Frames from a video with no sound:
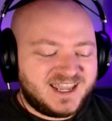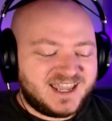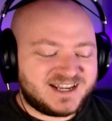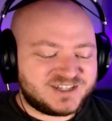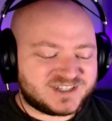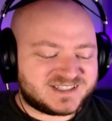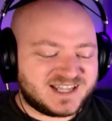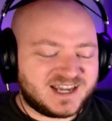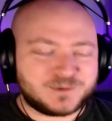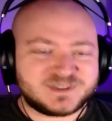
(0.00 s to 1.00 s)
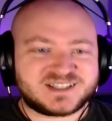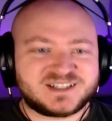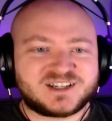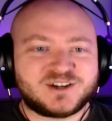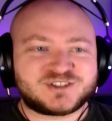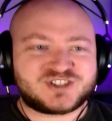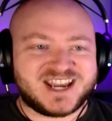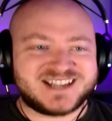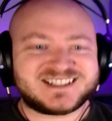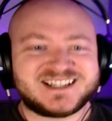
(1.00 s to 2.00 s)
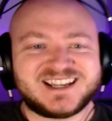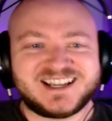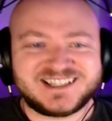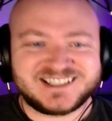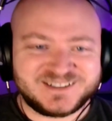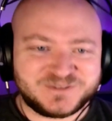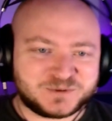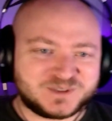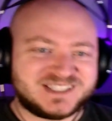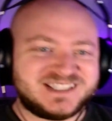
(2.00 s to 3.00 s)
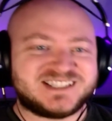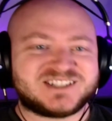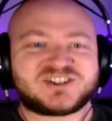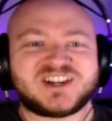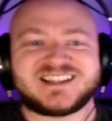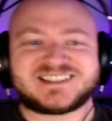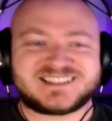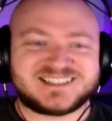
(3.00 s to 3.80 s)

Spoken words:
And I just said I was going to go chasing, and I didn't even really need to chase.